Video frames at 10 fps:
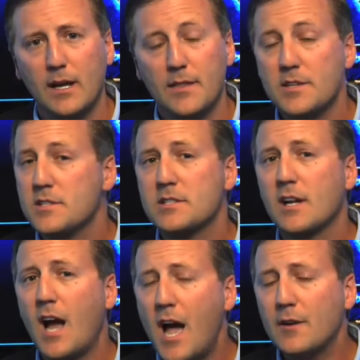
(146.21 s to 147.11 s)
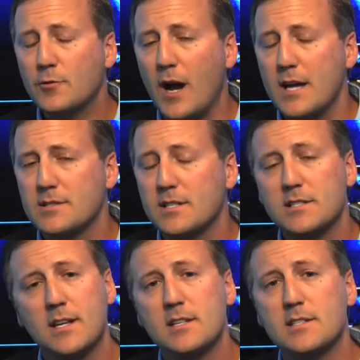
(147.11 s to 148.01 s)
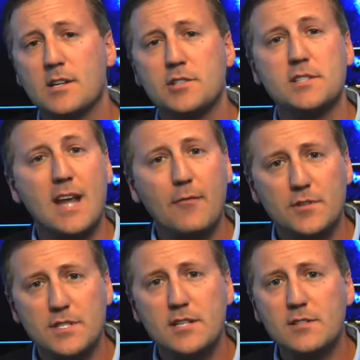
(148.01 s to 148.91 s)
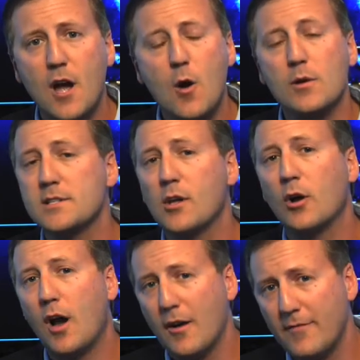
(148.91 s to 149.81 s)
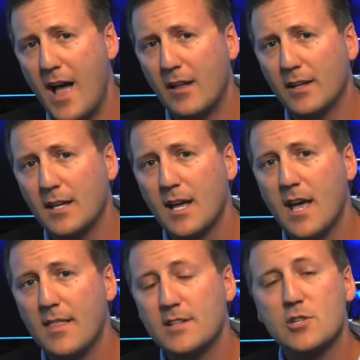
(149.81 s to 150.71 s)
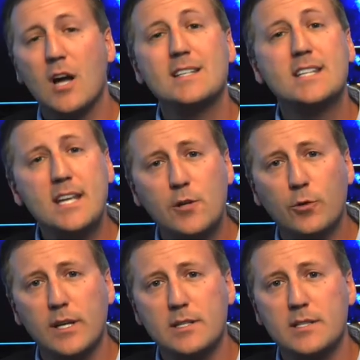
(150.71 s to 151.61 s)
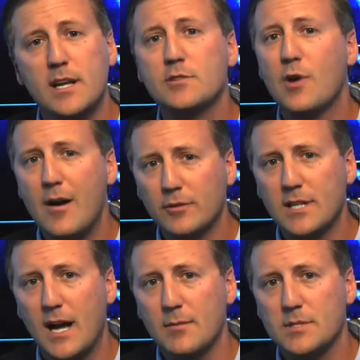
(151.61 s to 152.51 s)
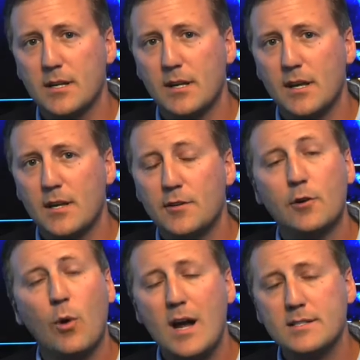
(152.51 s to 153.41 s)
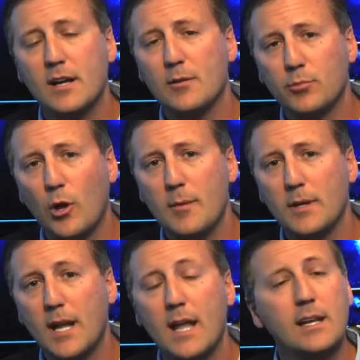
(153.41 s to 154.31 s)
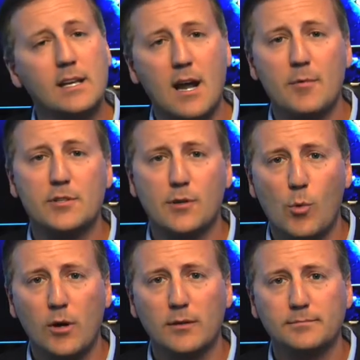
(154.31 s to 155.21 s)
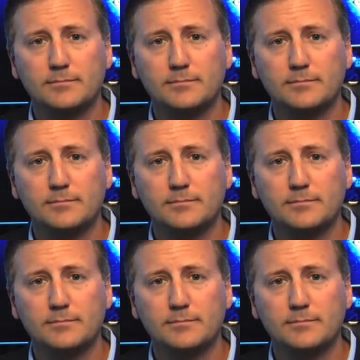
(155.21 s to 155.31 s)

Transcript: This is in contrast to cities such as San Francisco or Silicon Valley that saw a decrease in travel times due to rising unemployment and economic turmoil.